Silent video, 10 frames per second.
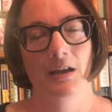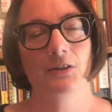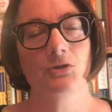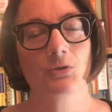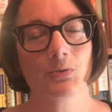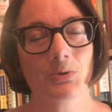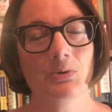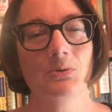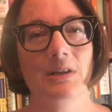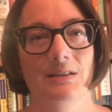a
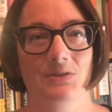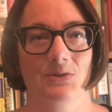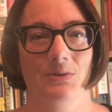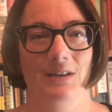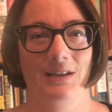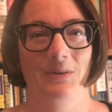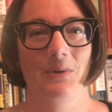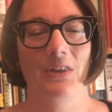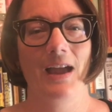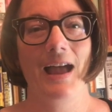true history
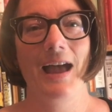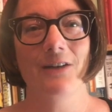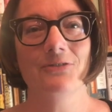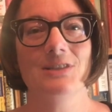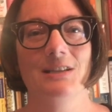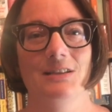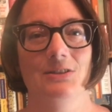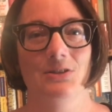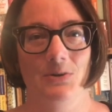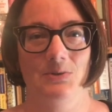with a hefty
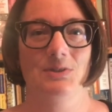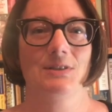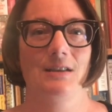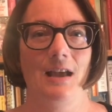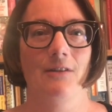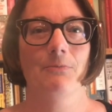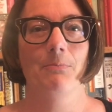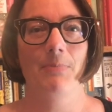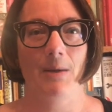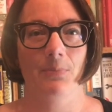dose of
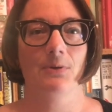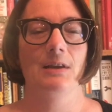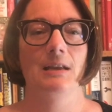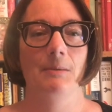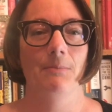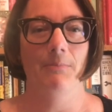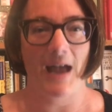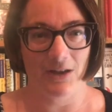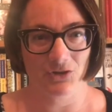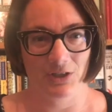peppery
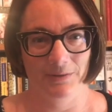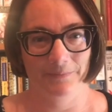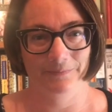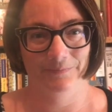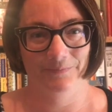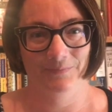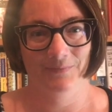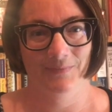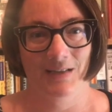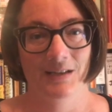passion."
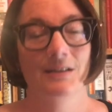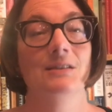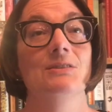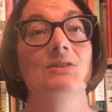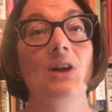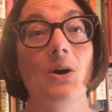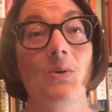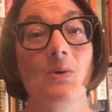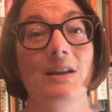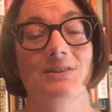
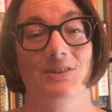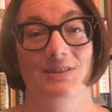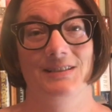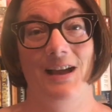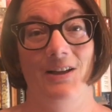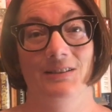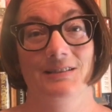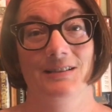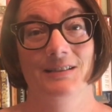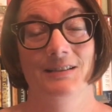So it turns
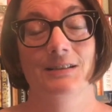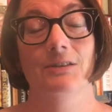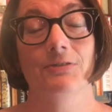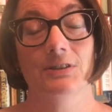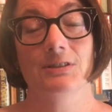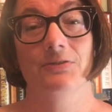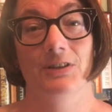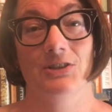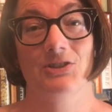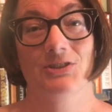out, gefilte
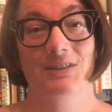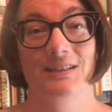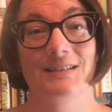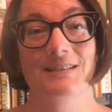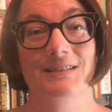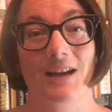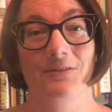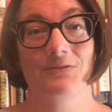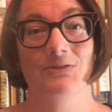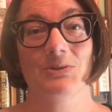fish is
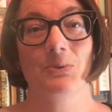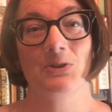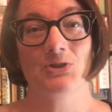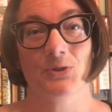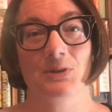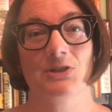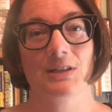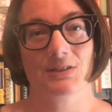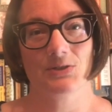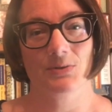stuffed with Jewish
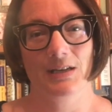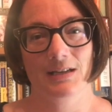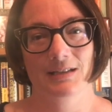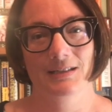history.